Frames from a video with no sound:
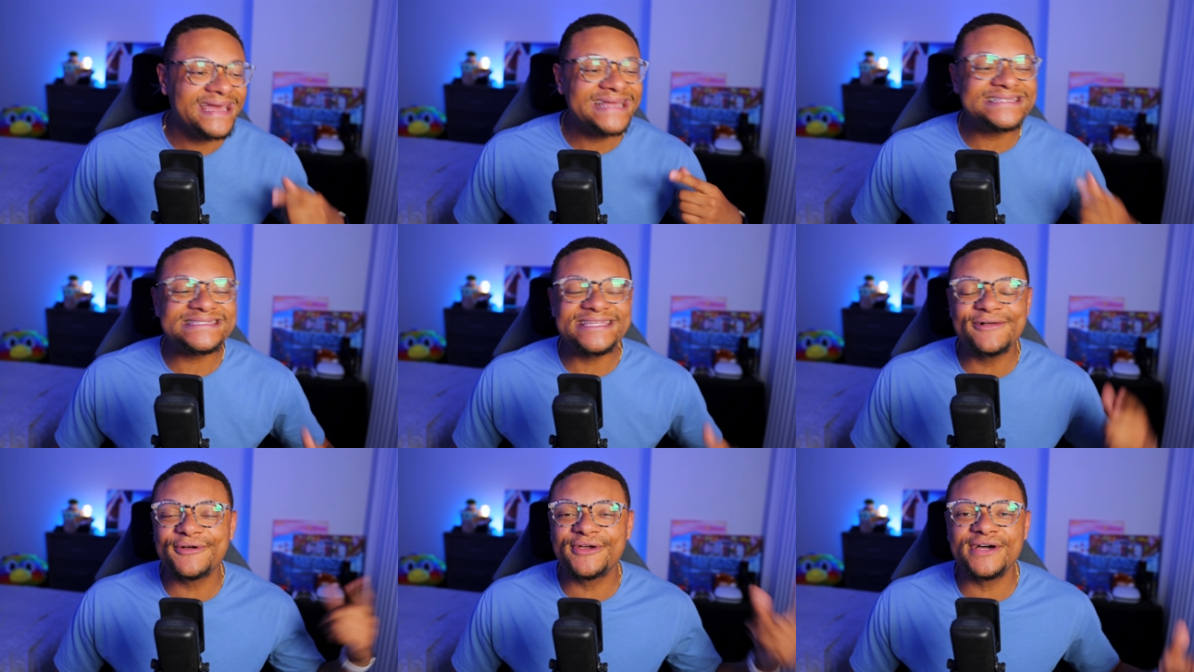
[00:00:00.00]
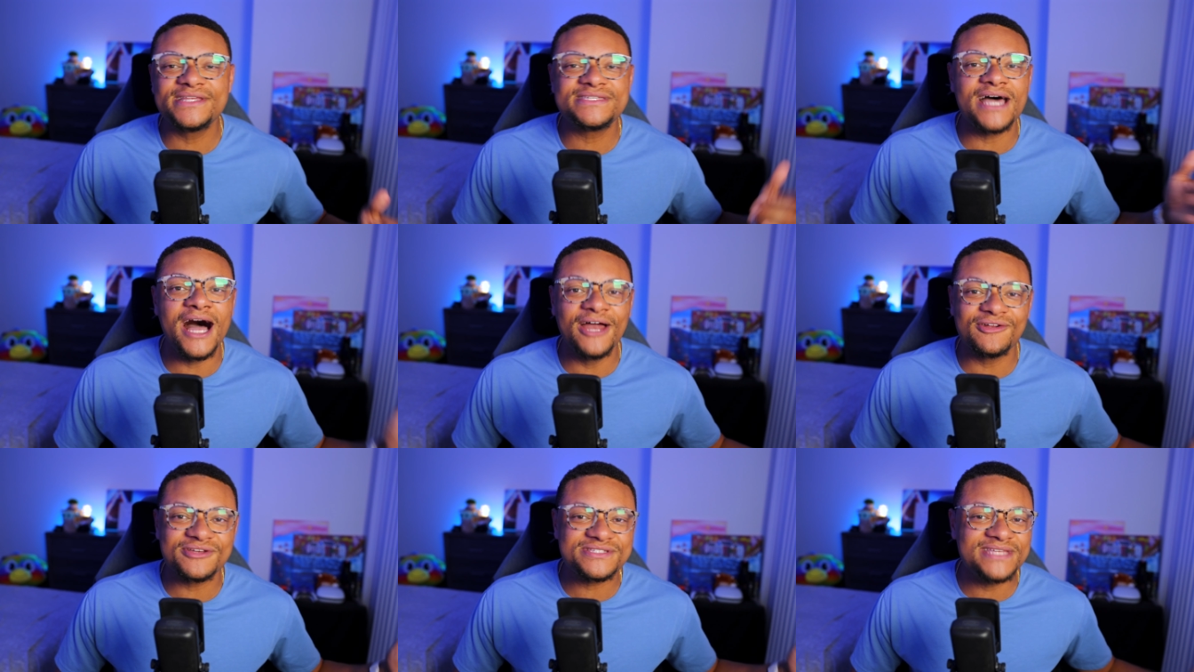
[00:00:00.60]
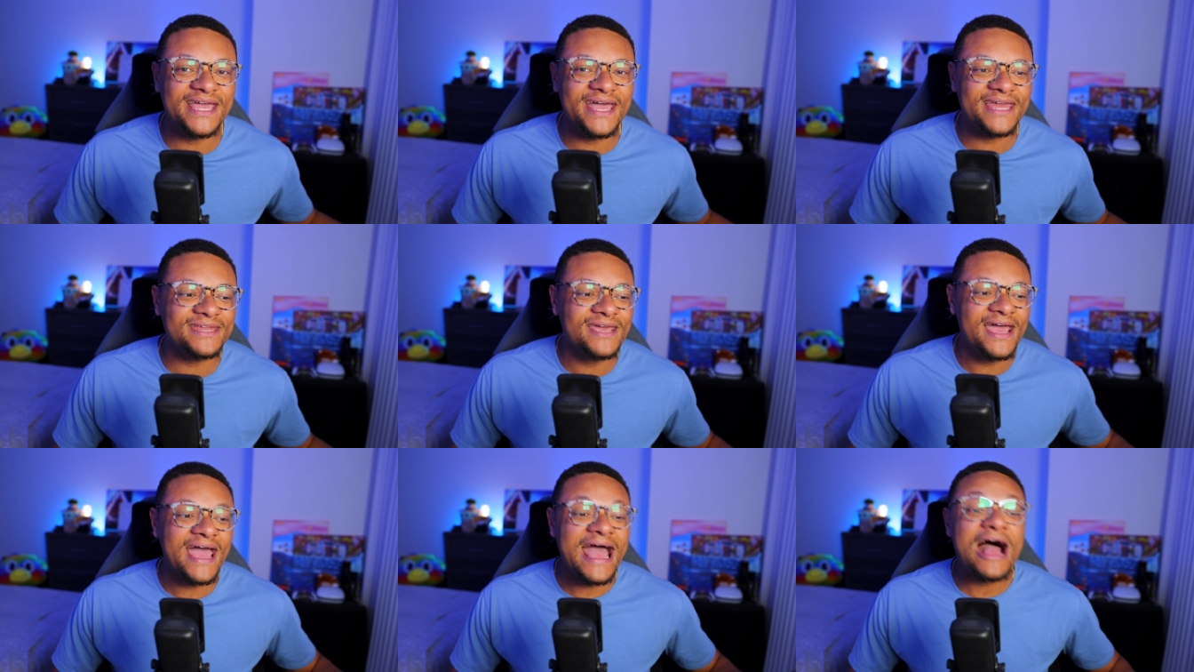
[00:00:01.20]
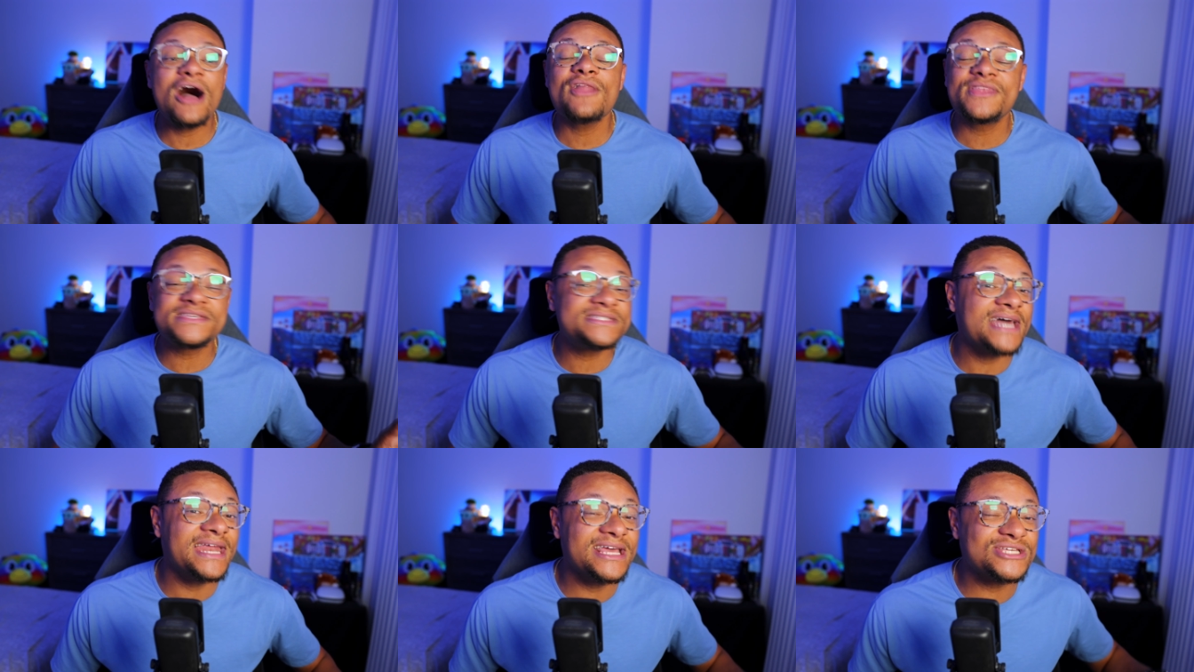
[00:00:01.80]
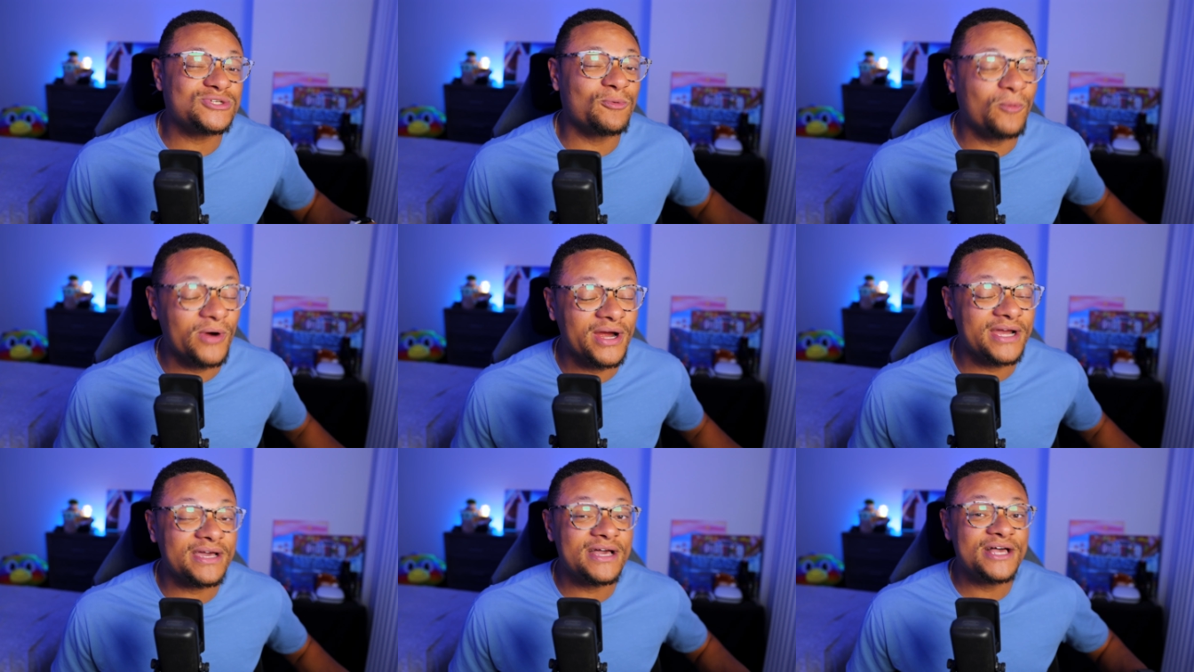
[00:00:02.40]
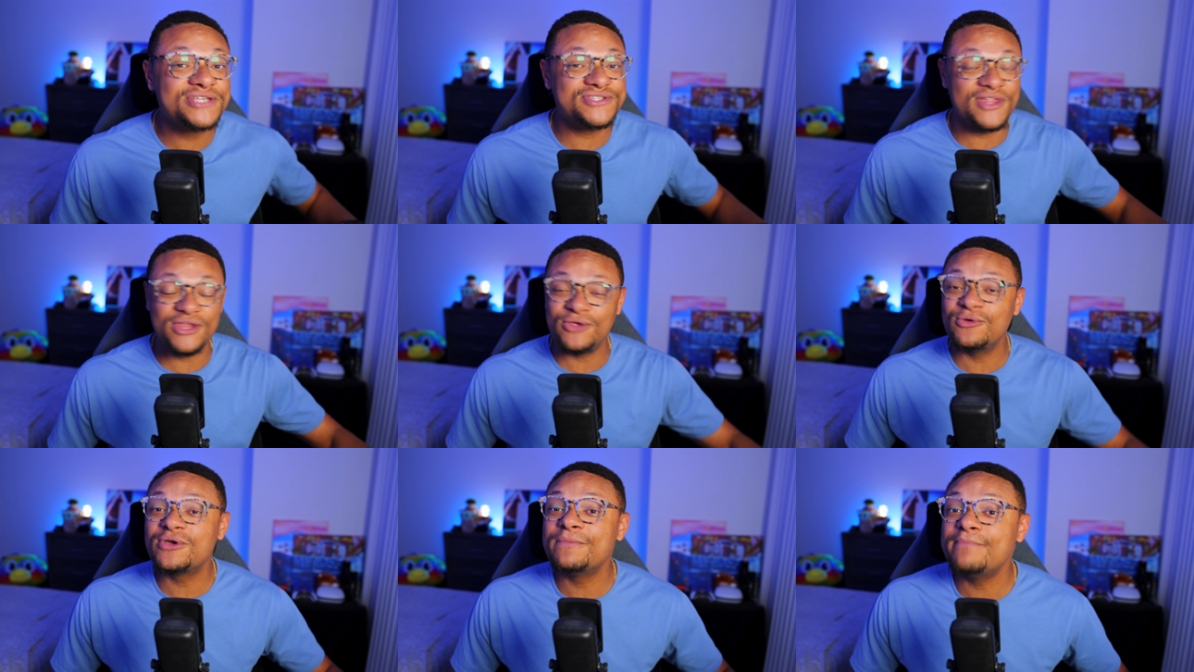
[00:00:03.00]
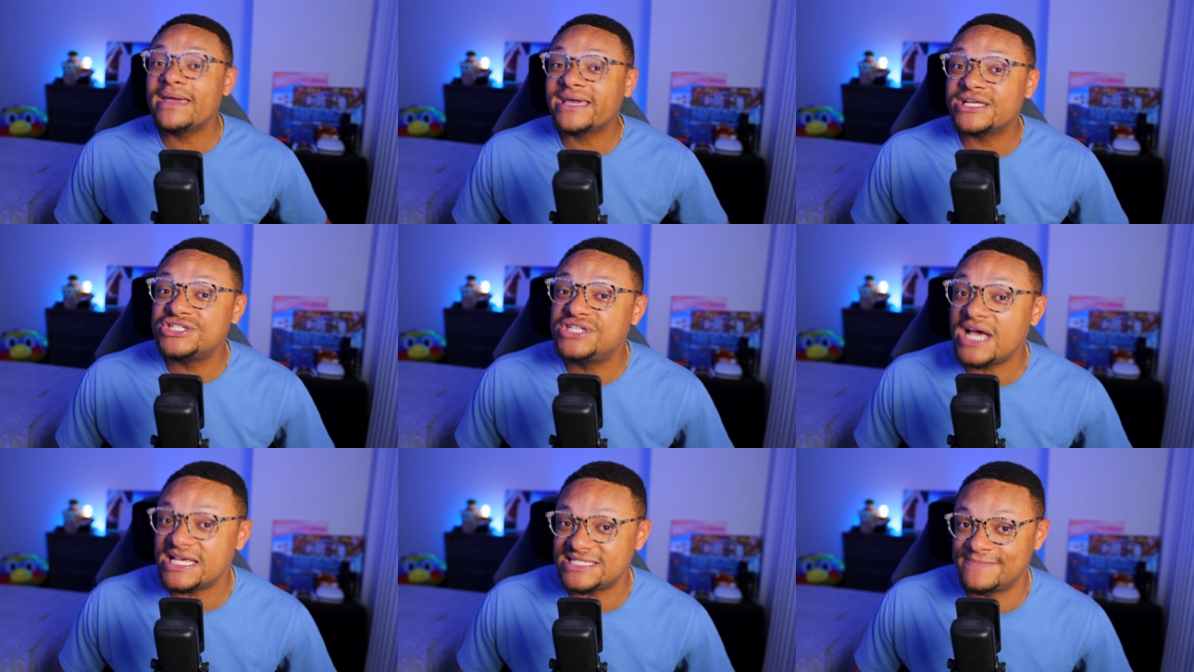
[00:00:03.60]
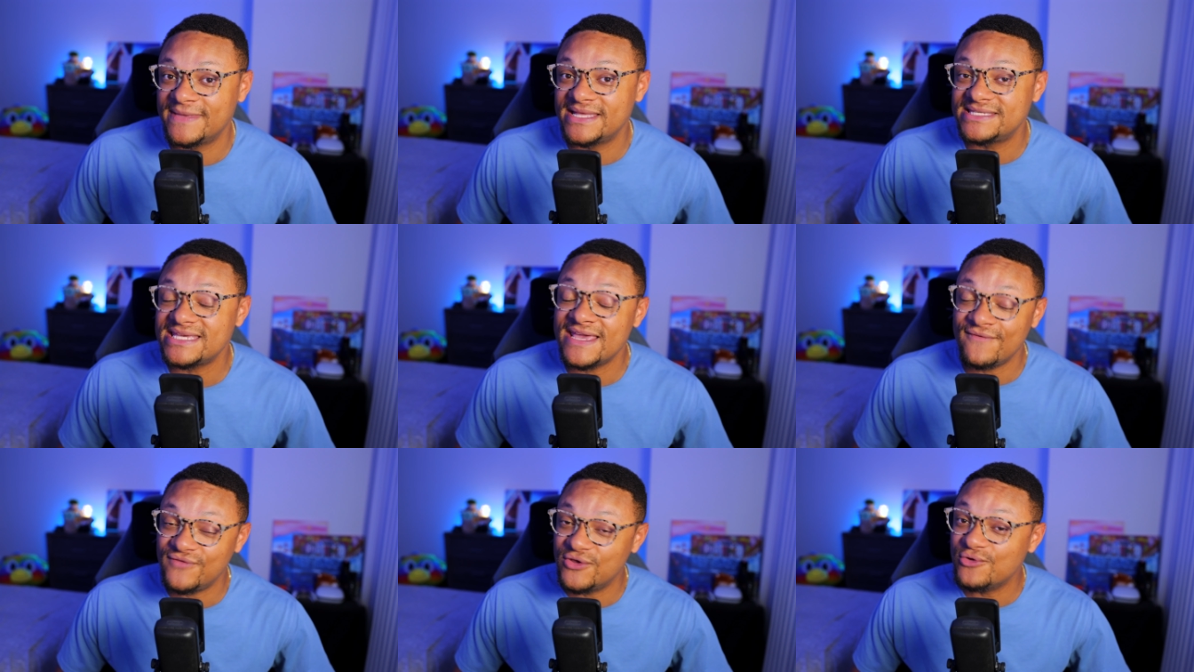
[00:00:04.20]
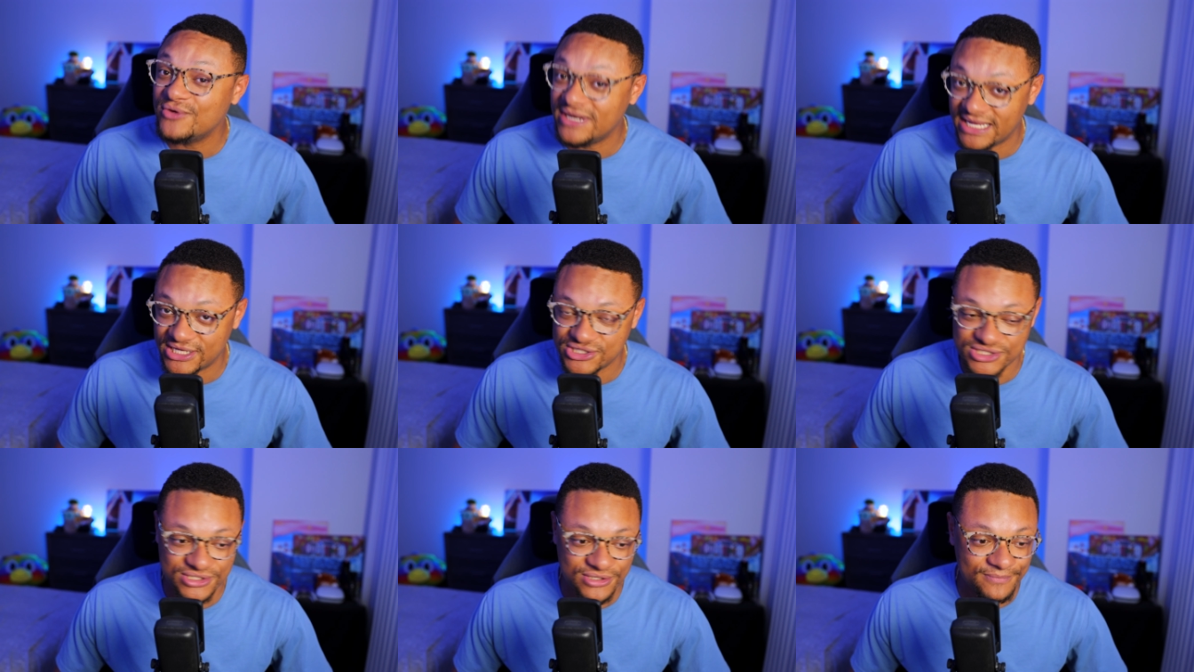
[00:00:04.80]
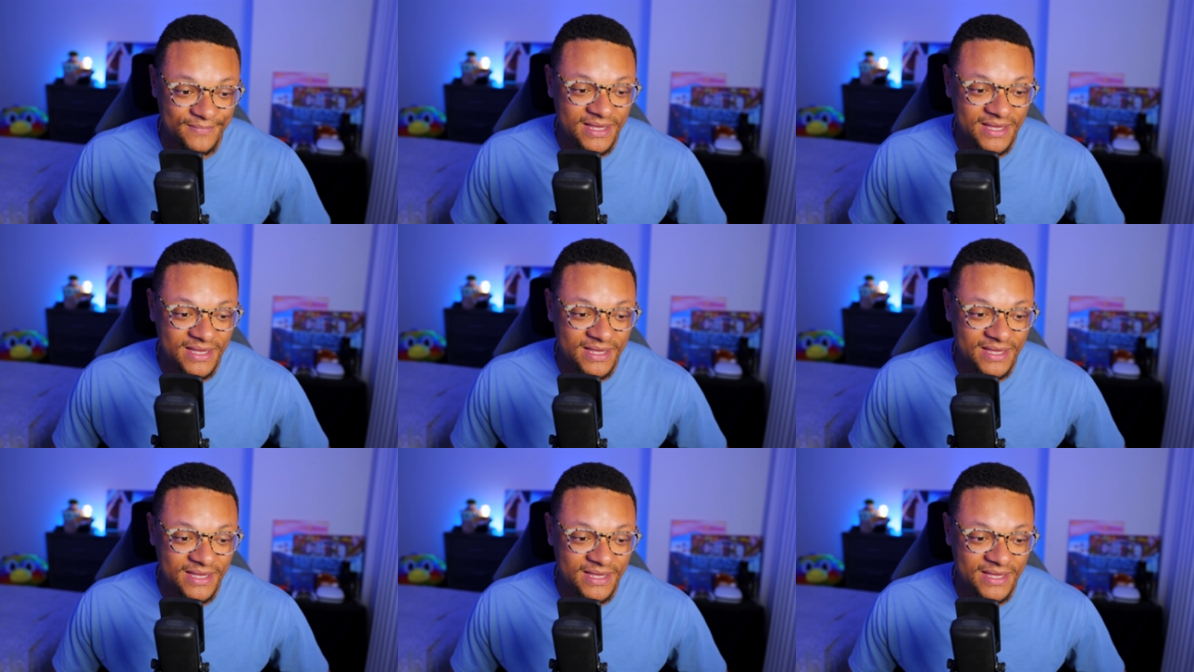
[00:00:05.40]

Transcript: it's still good to understand how the settings work so that you can make adjustments if you need to.